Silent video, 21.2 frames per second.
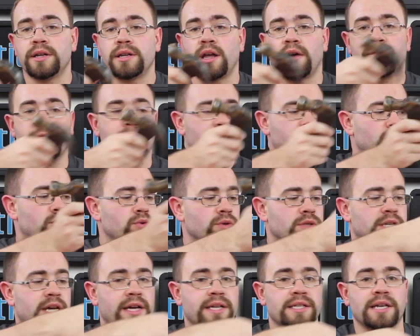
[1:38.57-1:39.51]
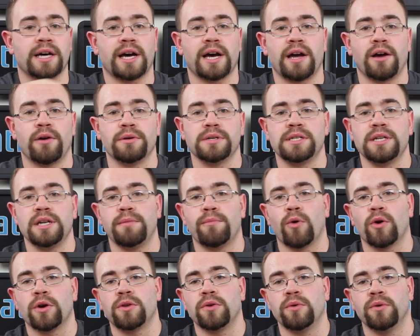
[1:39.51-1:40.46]
Definitely a tool set, because I always need
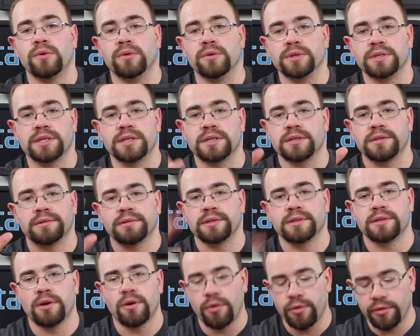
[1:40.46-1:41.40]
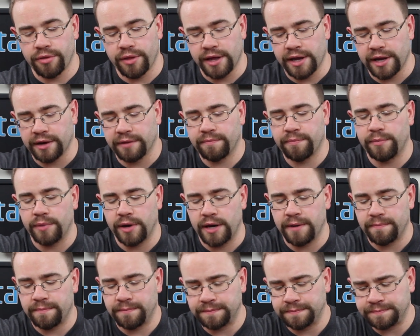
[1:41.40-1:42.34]
more tools. This is the whole thing,
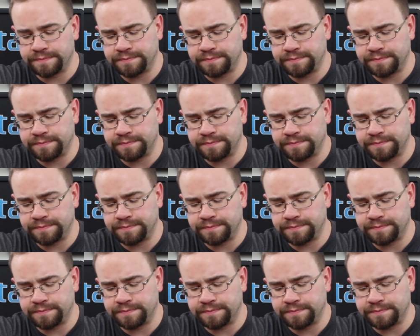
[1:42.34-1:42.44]
but